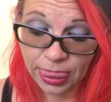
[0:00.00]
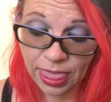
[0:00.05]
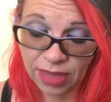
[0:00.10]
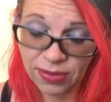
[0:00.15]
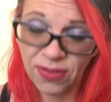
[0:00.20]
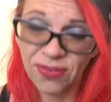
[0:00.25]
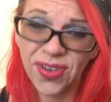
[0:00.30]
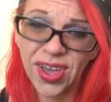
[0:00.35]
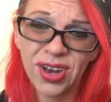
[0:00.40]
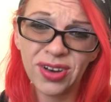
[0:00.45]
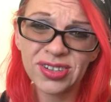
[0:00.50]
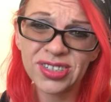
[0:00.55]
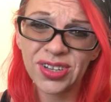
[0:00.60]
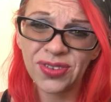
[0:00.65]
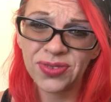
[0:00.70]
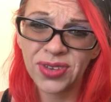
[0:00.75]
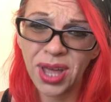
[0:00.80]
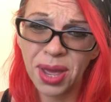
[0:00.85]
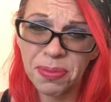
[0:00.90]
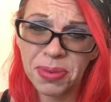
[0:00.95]
If you find
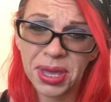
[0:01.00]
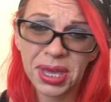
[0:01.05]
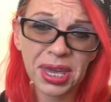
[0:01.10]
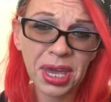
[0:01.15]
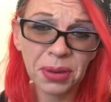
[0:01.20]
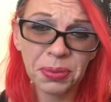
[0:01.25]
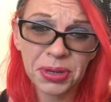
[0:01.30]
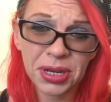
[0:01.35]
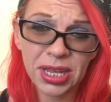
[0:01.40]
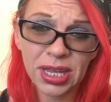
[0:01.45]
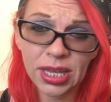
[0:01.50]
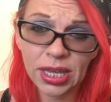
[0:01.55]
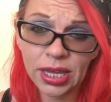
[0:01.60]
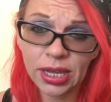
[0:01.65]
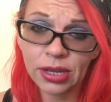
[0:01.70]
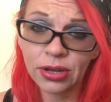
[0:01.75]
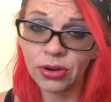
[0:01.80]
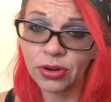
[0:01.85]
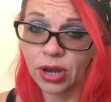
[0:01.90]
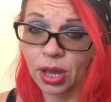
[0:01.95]
yourself not being able to
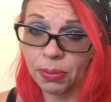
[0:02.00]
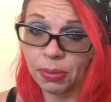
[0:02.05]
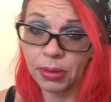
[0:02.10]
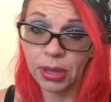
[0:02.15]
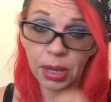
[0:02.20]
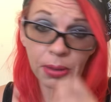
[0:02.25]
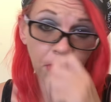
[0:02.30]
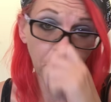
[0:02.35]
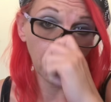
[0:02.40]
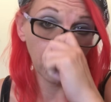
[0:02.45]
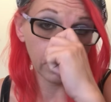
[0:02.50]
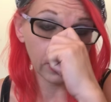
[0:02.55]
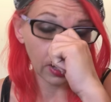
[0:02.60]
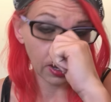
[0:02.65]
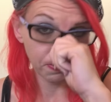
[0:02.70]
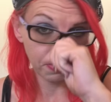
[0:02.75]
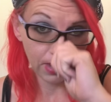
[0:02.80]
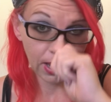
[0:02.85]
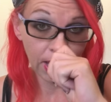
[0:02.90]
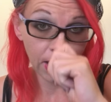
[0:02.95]
eat or not being able to hold down
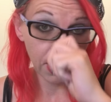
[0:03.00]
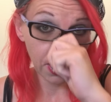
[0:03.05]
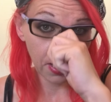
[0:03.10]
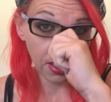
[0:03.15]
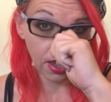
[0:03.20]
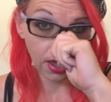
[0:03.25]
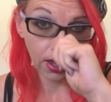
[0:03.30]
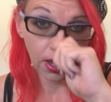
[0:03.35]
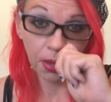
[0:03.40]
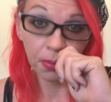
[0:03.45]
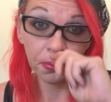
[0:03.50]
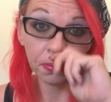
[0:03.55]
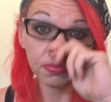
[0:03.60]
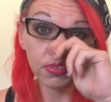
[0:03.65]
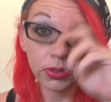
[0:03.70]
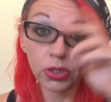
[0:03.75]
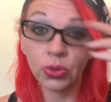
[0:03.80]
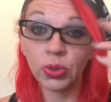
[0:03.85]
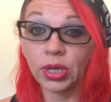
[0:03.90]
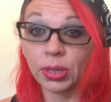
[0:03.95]
a banana,
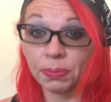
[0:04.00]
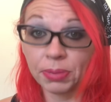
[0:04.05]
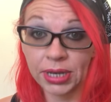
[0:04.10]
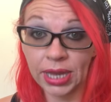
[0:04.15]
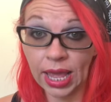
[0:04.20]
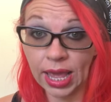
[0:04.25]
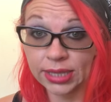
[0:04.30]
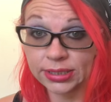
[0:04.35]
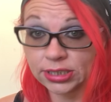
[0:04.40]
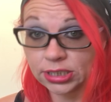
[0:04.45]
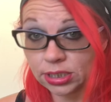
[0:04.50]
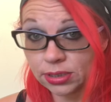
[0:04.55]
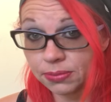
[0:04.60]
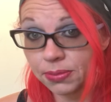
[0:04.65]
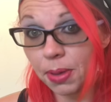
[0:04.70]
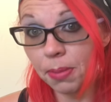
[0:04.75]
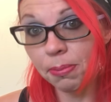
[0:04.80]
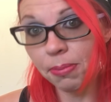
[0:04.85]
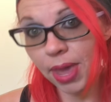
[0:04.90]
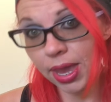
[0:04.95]
do get potassium.
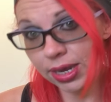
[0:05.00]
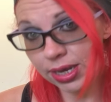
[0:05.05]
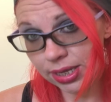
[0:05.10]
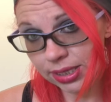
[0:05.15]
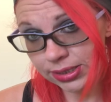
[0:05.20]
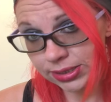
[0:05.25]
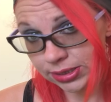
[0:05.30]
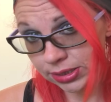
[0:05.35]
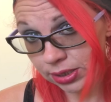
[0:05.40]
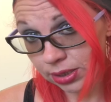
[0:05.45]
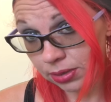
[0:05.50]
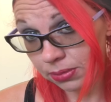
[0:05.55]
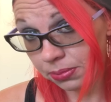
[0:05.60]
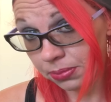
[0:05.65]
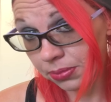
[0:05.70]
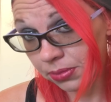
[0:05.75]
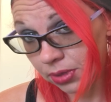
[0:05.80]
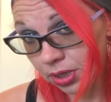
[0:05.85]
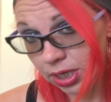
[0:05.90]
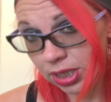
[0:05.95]

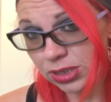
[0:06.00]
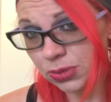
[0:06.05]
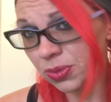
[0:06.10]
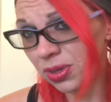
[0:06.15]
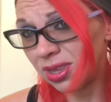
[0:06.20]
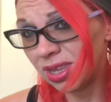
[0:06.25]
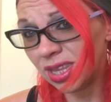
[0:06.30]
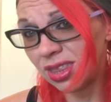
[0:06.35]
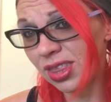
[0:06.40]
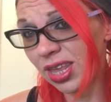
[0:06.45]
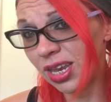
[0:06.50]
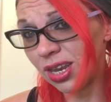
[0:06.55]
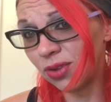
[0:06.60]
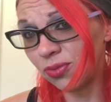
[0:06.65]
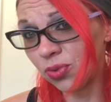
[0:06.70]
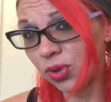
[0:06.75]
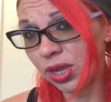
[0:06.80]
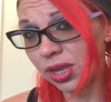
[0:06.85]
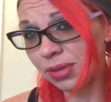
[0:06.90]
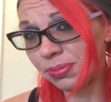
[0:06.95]
Magnesium is one that they didn't
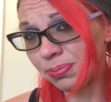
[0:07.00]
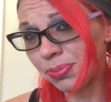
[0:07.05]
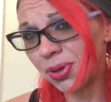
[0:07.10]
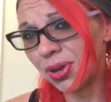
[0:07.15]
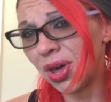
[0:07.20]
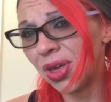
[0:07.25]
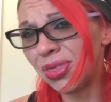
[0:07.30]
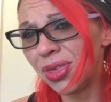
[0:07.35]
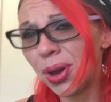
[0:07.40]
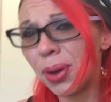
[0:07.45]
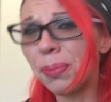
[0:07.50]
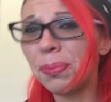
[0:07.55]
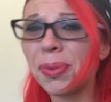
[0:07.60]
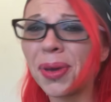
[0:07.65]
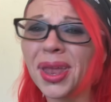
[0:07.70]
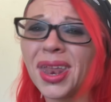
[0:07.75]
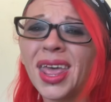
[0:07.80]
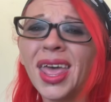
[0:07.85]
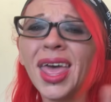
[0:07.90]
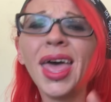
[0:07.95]
really put on there,
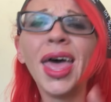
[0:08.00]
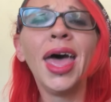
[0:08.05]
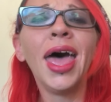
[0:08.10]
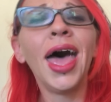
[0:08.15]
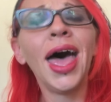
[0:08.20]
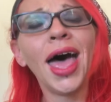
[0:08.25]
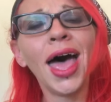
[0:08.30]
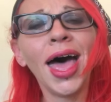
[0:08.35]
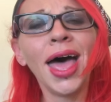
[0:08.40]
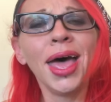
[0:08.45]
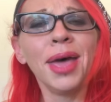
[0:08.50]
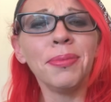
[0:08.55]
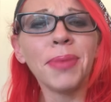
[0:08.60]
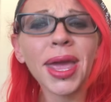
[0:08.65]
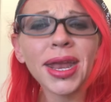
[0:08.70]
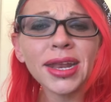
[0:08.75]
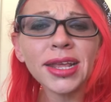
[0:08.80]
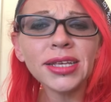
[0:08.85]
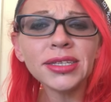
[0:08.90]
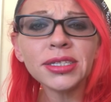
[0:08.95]
but
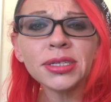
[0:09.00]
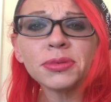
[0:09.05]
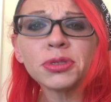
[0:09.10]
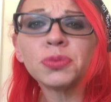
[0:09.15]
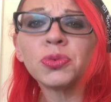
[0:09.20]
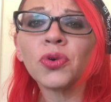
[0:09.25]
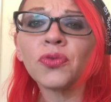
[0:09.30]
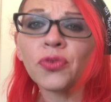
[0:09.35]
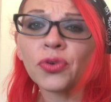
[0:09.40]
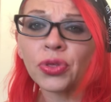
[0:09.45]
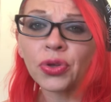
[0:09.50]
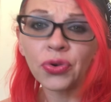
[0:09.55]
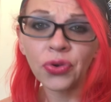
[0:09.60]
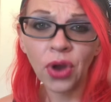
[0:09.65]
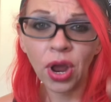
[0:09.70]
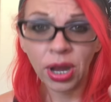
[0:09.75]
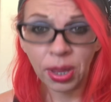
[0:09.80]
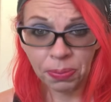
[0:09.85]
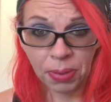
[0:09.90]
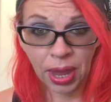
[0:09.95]
magnesium is more for the
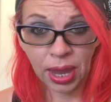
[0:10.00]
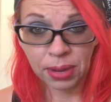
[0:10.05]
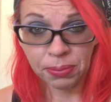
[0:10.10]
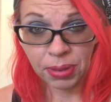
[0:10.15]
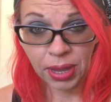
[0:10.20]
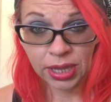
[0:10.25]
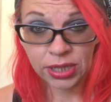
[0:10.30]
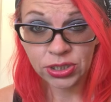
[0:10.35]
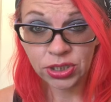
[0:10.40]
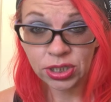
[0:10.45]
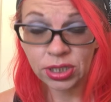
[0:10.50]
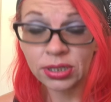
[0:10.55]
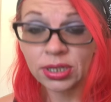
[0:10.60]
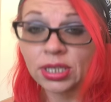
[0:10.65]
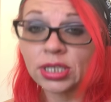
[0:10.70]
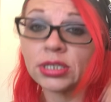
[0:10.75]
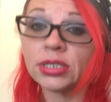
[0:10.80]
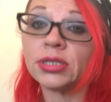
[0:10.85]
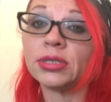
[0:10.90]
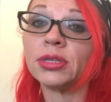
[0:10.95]
chronic pain patient
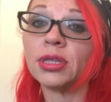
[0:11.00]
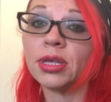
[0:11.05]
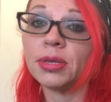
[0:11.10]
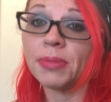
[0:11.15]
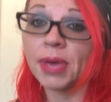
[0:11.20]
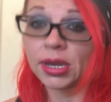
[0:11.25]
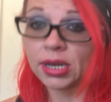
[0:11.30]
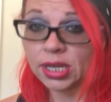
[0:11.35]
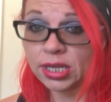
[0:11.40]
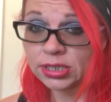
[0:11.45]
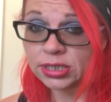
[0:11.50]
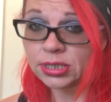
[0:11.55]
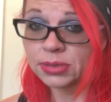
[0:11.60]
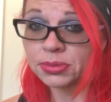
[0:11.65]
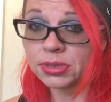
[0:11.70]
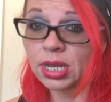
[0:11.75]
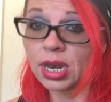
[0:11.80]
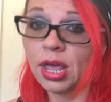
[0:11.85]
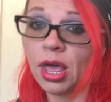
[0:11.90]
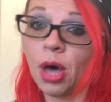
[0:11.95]
because the magnesium
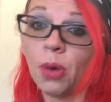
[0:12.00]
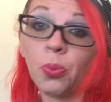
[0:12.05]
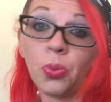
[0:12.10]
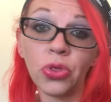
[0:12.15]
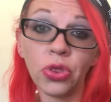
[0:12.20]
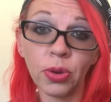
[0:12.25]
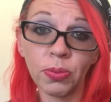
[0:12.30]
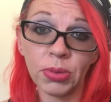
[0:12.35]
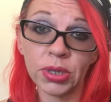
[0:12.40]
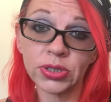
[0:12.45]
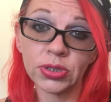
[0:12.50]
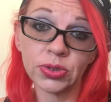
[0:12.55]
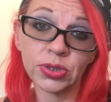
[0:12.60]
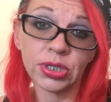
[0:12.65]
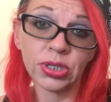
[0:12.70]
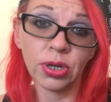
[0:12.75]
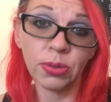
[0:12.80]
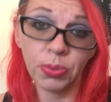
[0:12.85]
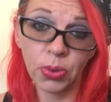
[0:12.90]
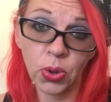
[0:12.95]
is going to help with your muscles
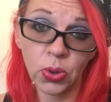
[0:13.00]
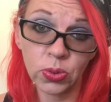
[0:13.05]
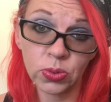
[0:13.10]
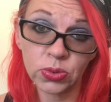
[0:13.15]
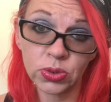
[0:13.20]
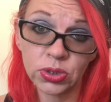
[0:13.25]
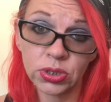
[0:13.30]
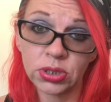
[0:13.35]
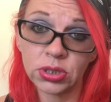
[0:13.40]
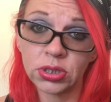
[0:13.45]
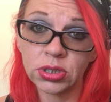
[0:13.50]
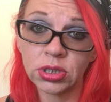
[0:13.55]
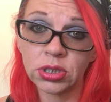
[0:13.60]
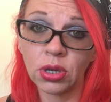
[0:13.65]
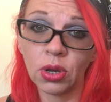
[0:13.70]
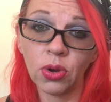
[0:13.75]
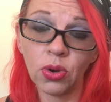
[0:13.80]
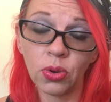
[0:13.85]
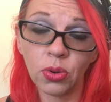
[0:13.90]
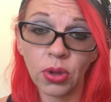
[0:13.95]
and your bones.
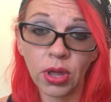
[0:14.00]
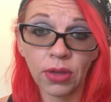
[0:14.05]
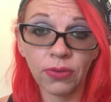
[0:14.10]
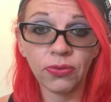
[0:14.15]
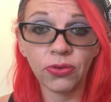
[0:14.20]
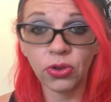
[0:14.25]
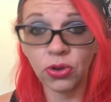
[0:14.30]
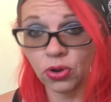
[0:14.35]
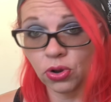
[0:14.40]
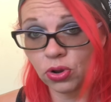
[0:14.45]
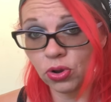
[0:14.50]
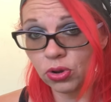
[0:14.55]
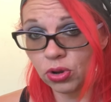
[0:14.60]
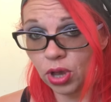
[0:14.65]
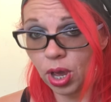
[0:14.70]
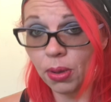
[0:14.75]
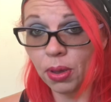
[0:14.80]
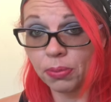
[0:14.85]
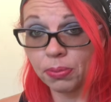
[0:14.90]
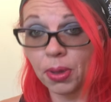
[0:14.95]
So if you're
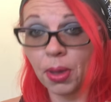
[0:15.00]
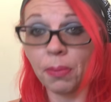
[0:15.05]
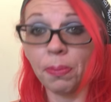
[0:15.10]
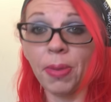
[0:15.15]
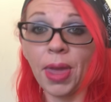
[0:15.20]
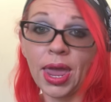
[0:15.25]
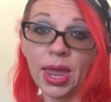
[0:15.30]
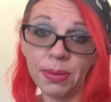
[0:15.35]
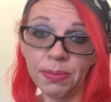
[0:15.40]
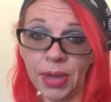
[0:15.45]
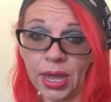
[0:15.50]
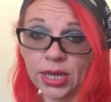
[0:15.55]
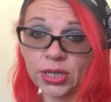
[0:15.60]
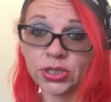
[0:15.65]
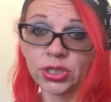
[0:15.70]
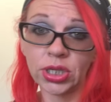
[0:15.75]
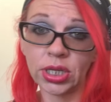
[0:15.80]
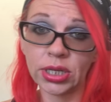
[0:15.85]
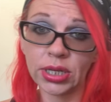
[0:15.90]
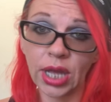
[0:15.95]
a pain
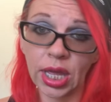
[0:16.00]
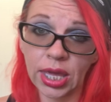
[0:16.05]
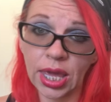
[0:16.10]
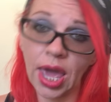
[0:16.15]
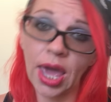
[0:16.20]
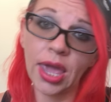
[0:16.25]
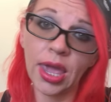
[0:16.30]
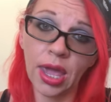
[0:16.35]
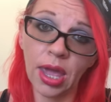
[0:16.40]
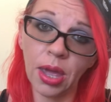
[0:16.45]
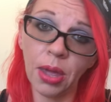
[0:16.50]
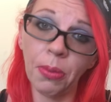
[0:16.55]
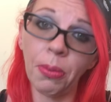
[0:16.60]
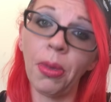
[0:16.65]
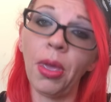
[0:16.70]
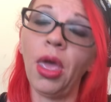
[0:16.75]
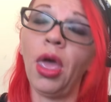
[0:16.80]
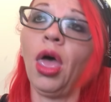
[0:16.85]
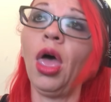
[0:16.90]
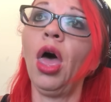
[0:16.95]
patient like I am,
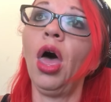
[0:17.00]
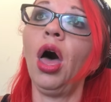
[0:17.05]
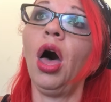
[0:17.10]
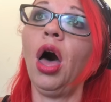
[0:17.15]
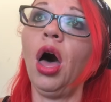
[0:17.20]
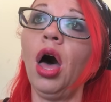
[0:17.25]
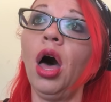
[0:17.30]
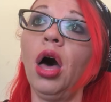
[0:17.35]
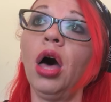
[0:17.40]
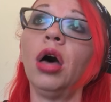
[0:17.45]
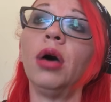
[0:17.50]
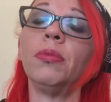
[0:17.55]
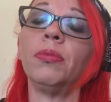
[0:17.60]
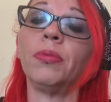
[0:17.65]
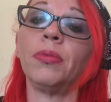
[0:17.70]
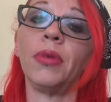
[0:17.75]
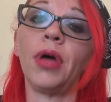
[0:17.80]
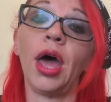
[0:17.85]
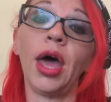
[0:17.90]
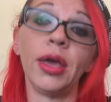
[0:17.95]

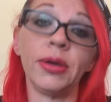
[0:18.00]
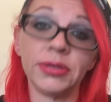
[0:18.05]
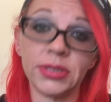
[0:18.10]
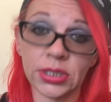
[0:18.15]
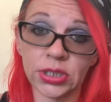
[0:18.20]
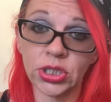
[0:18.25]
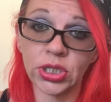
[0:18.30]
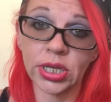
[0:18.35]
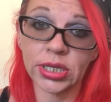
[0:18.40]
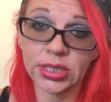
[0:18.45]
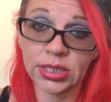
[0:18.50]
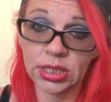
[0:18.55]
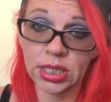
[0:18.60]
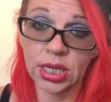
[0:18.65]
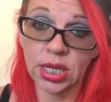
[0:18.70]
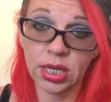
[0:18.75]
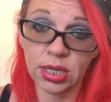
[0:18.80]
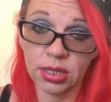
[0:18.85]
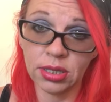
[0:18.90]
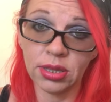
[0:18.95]
I would suggest
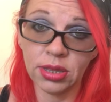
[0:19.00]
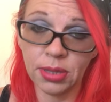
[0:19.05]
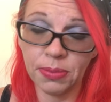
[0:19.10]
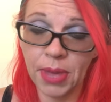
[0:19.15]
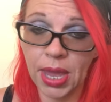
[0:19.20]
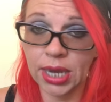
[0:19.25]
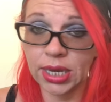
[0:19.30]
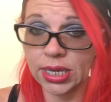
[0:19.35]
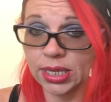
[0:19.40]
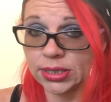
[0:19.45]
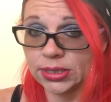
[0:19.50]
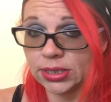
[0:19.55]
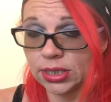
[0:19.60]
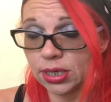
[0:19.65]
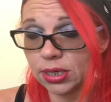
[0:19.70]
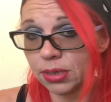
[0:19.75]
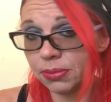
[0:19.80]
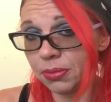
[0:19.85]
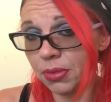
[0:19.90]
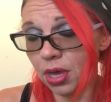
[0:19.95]
the
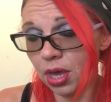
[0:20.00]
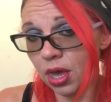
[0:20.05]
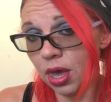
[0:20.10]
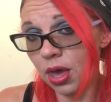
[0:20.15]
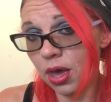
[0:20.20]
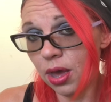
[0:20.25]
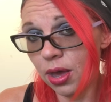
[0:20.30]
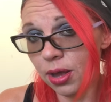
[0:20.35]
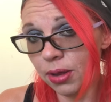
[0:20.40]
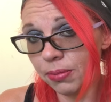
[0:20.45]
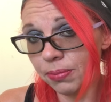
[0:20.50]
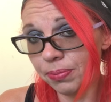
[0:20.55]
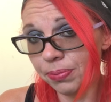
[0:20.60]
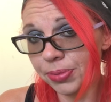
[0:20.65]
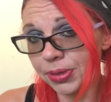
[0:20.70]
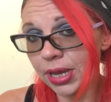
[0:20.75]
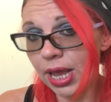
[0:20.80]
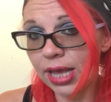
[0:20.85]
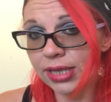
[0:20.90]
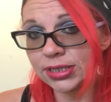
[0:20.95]
magnesium.
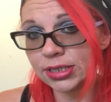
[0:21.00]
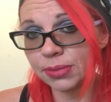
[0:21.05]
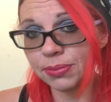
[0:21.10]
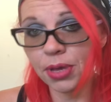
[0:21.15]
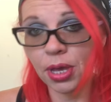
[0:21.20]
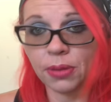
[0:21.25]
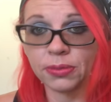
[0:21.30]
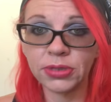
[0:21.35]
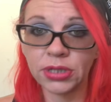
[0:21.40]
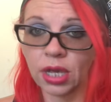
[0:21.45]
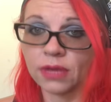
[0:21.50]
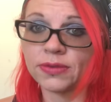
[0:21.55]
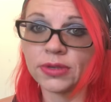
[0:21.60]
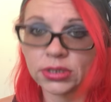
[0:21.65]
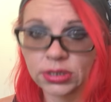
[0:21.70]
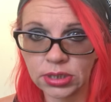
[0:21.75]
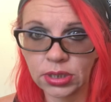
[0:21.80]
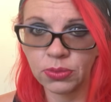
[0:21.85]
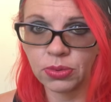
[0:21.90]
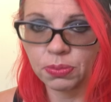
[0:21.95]
Potassium helps
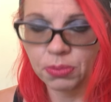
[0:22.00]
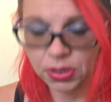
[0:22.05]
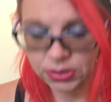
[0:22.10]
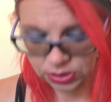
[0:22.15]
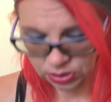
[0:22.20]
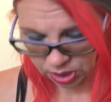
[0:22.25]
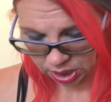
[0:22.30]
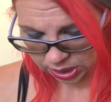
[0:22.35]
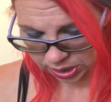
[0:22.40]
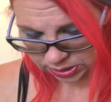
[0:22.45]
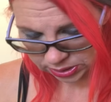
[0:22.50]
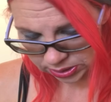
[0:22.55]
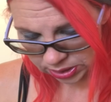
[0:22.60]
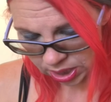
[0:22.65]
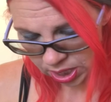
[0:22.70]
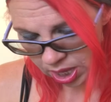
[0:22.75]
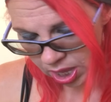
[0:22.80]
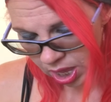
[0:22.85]
obviously with muscle aches.